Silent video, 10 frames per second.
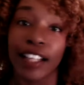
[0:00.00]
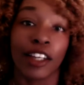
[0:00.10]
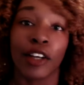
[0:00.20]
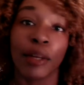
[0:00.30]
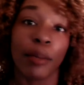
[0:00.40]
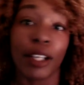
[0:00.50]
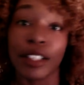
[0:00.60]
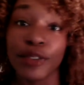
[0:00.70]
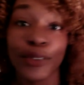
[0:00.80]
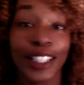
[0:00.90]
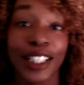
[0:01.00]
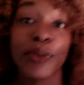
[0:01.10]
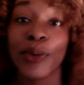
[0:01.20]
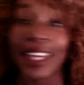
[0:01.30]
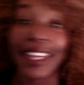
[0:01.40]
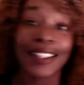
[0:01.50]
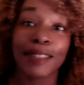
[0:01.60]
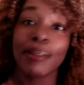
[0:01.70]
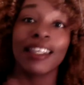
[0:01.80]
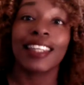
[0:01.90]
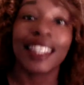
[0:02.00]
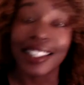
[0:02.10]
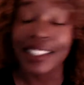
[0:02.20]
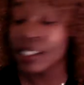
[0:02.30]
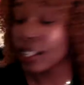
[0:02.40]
$30 for these wigs, because